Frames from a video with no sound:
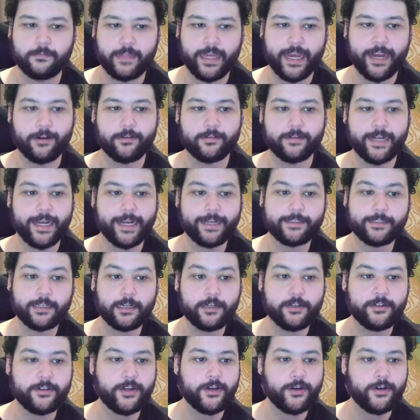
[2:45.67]
Our next
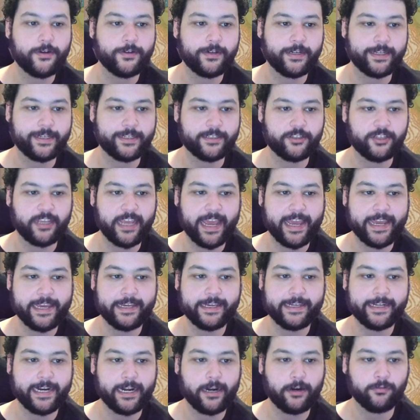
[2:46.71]
unknown is
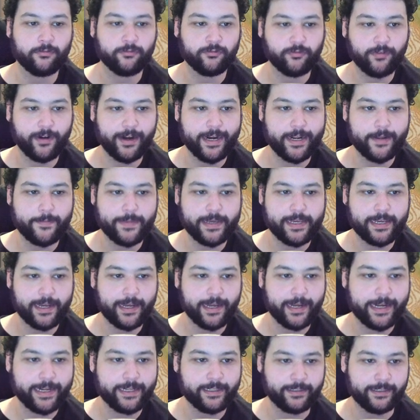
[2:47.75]
hanging out right
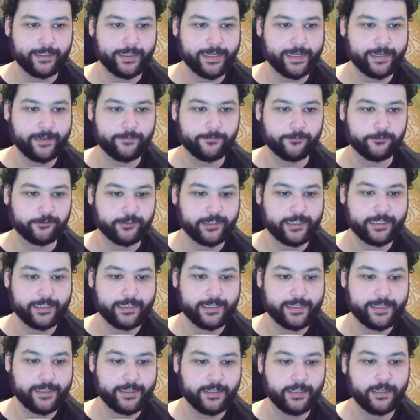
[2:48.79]
behind Lake
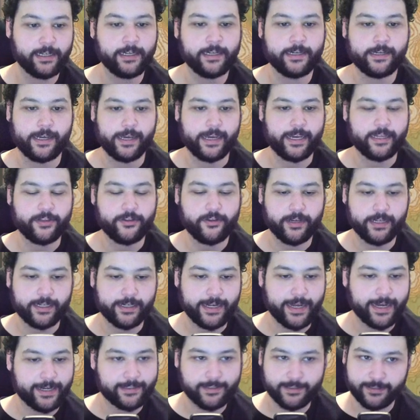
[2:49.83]
Viridity, and you can
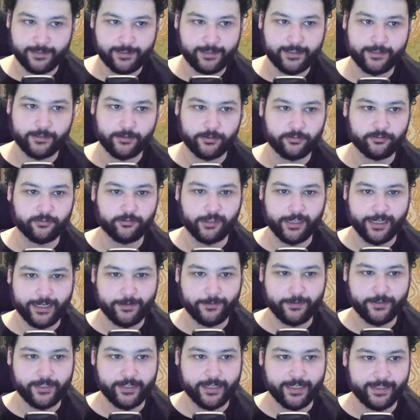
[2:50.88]
access this right
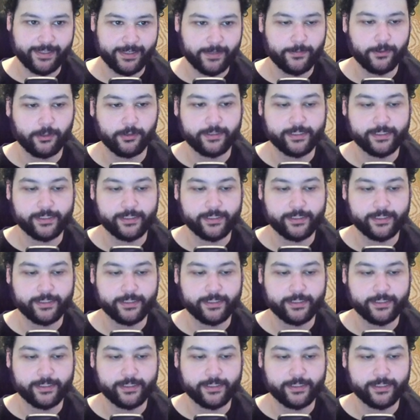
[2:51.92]
when you get the ability